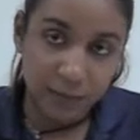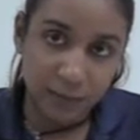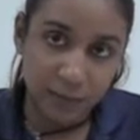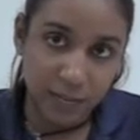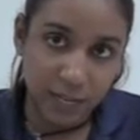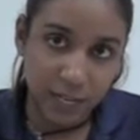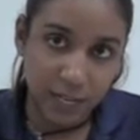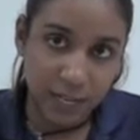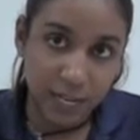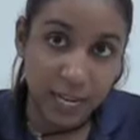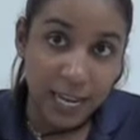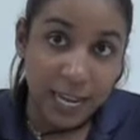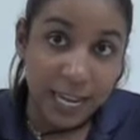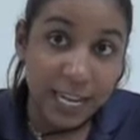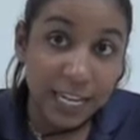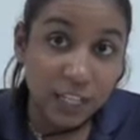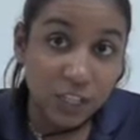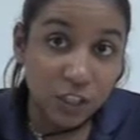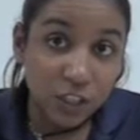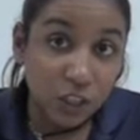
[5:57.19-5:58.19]
Okay?
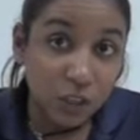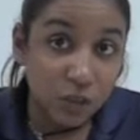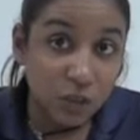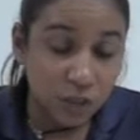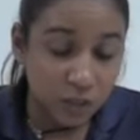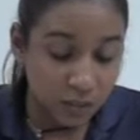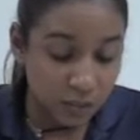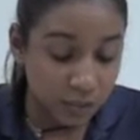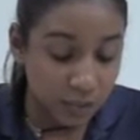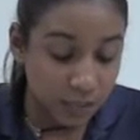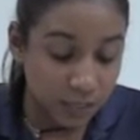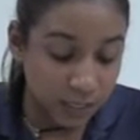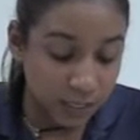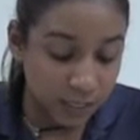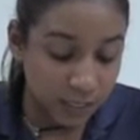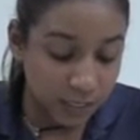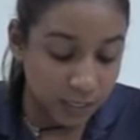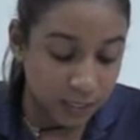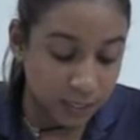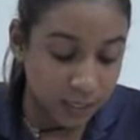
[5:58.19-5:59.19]
It's used in the
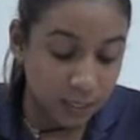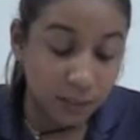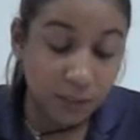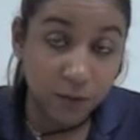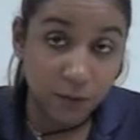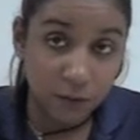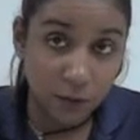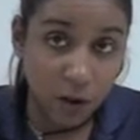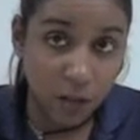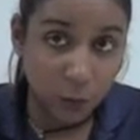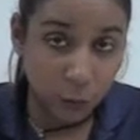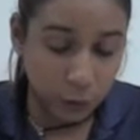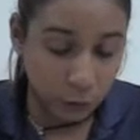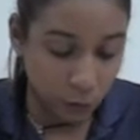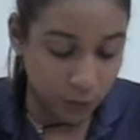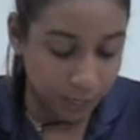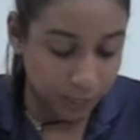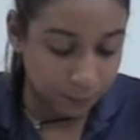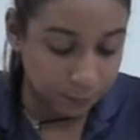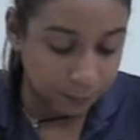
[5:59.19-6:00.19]
sentence the following
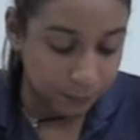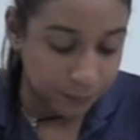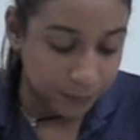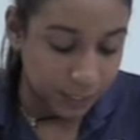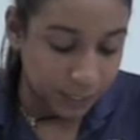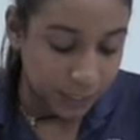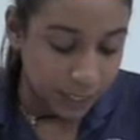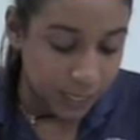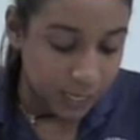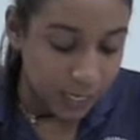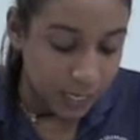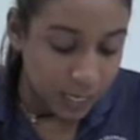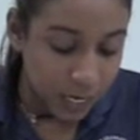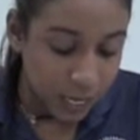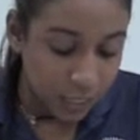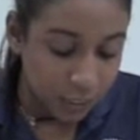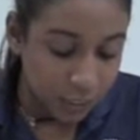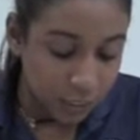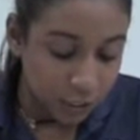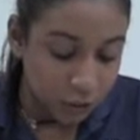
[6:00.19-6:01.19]
way.
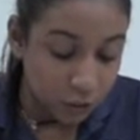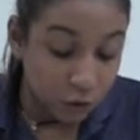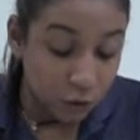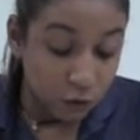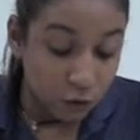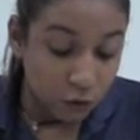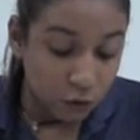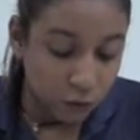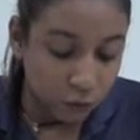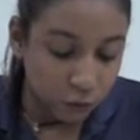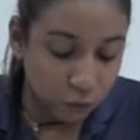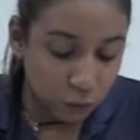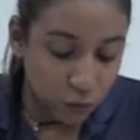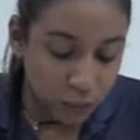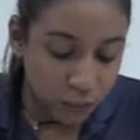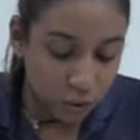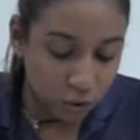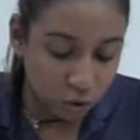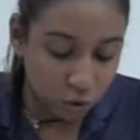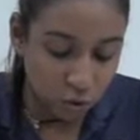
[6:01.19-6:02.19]
Nothing could
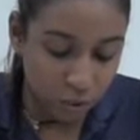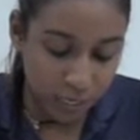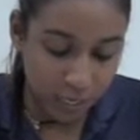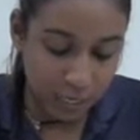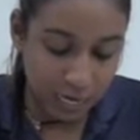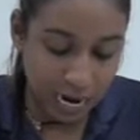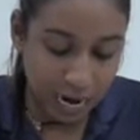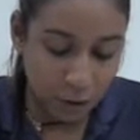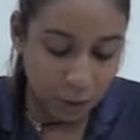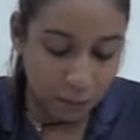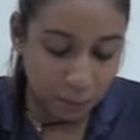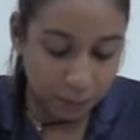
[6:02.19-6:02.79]
frustrate our